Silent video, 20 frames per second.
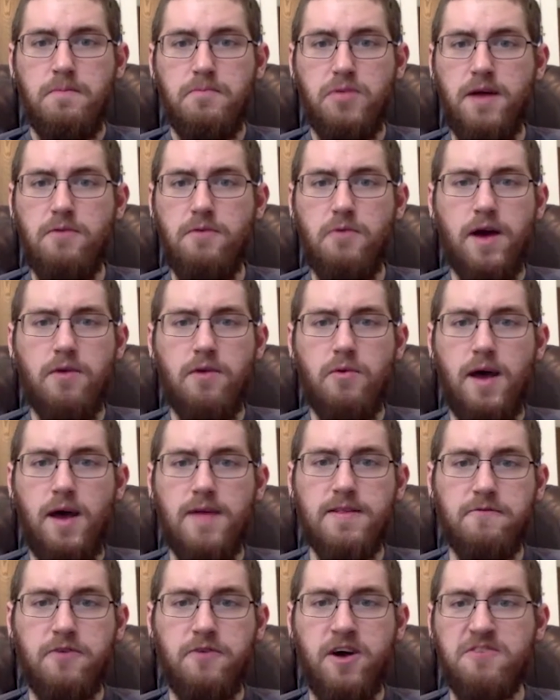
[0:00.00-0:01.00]
Played right away
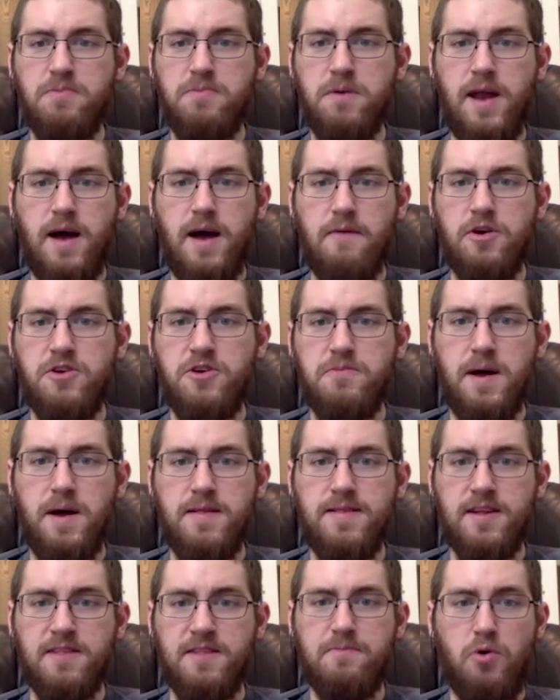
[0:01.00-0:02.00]
as a freshman, averaged
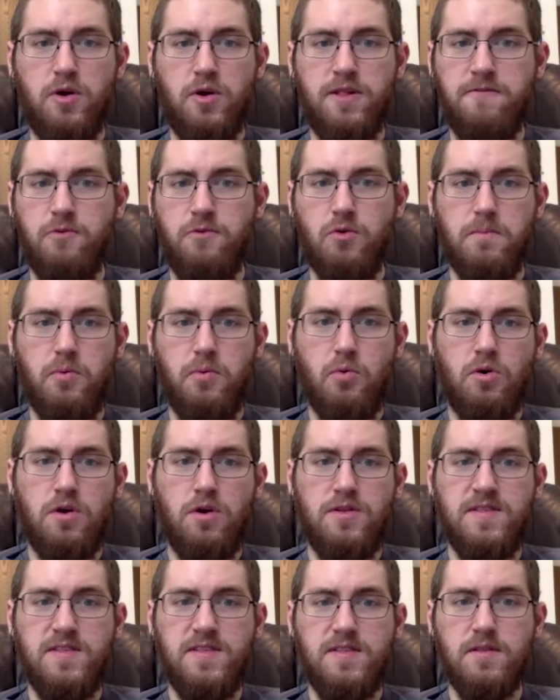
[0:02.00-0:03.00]
about six points, four
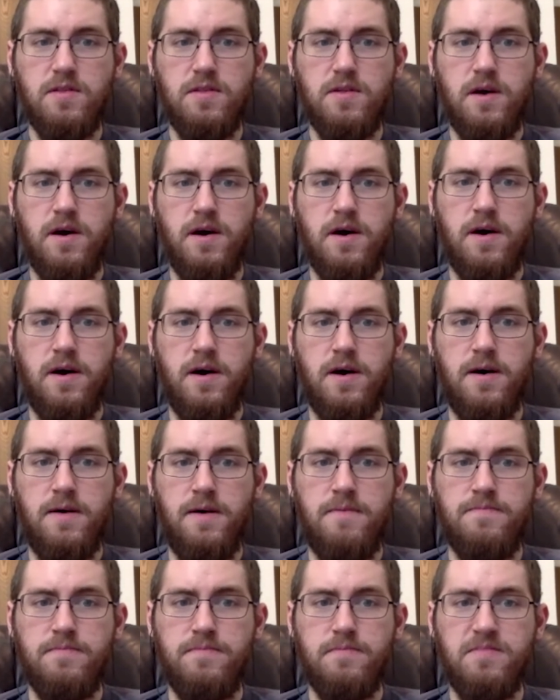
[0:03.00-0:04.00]
boards.
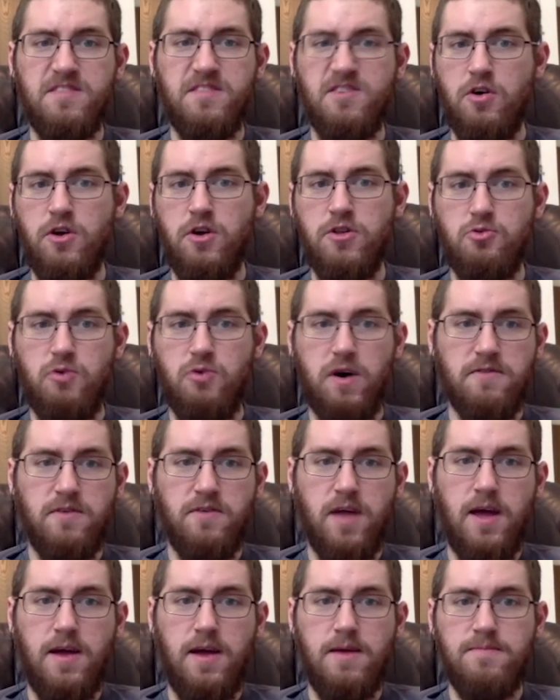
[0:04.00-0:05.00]
Um, started
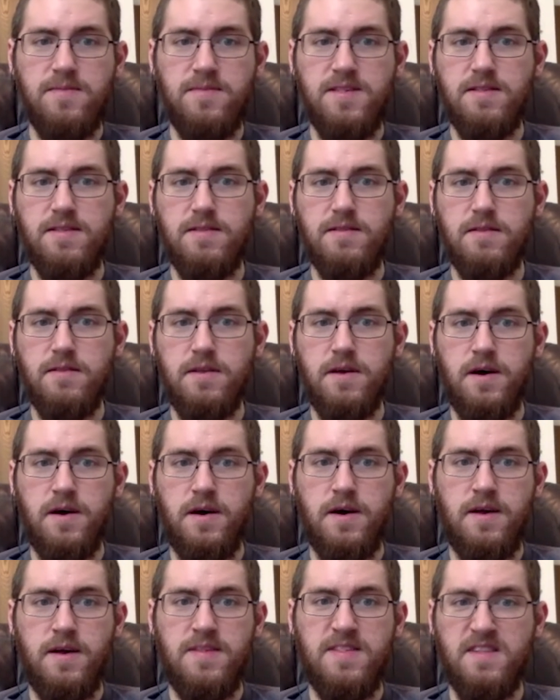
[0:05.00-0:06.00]
twelve games,
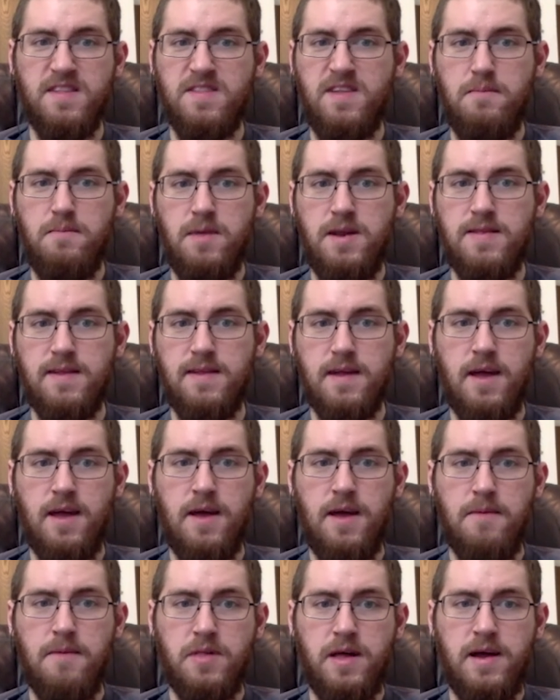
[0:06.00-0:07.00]
uh, sixteen minutes a
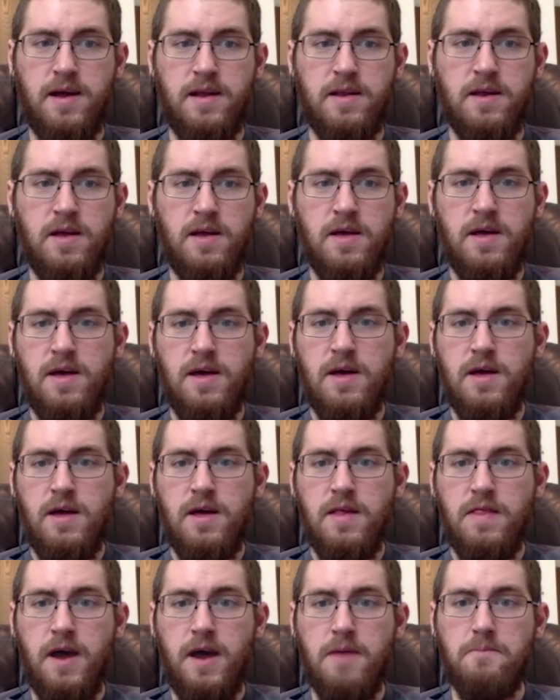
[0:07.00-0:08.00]
game played
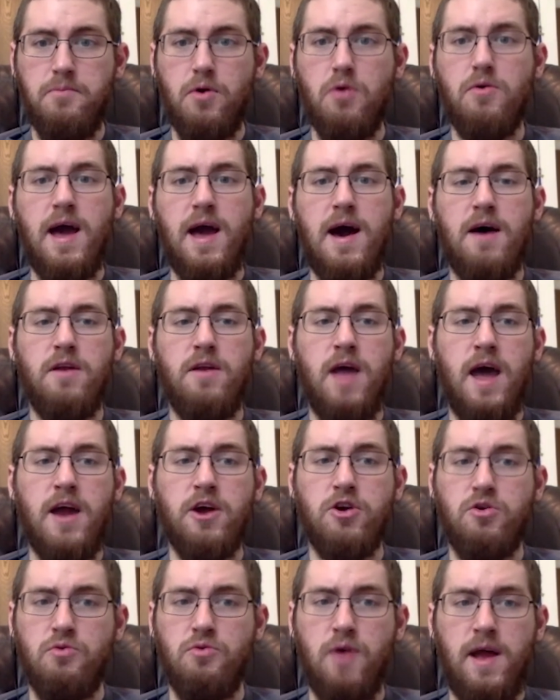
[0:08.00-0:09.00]
then broke out, had
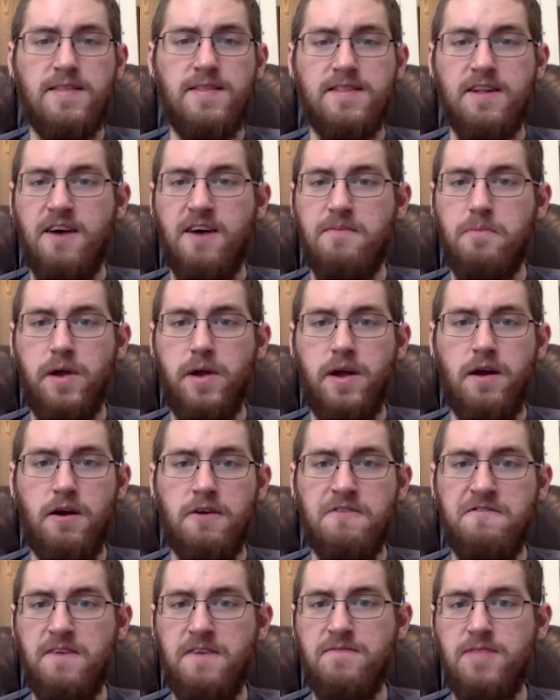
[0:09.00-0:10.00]
a great sophomore
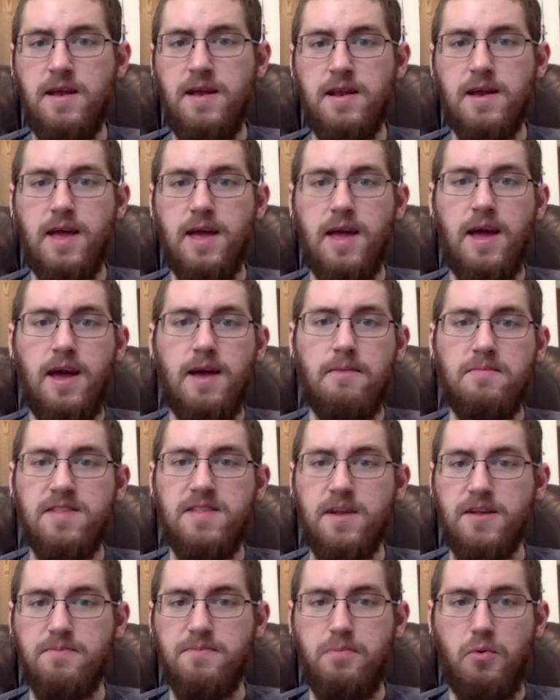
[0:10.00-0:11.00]
year, 15 a game,
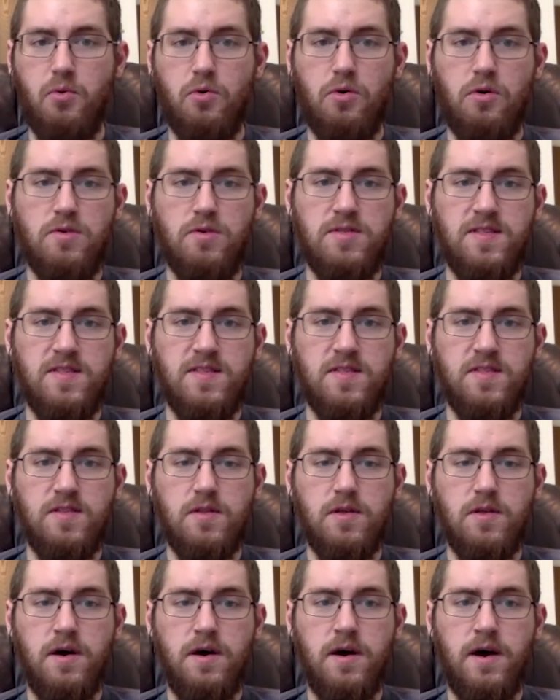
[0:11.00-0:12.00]
six boards.
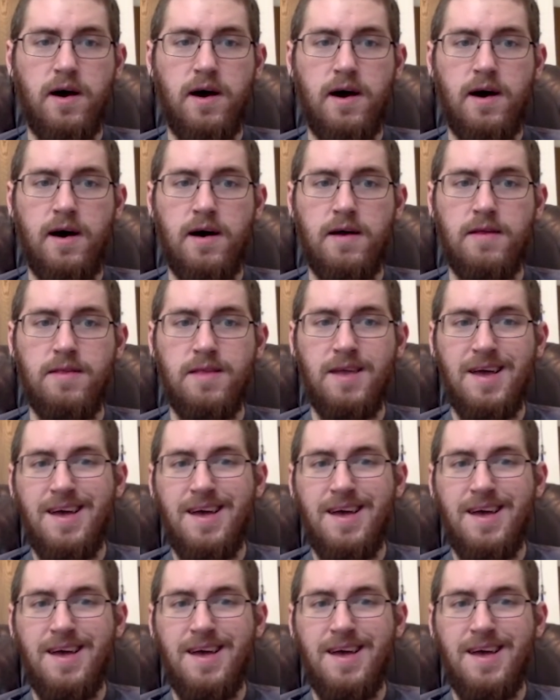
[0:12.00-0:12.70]
Uh,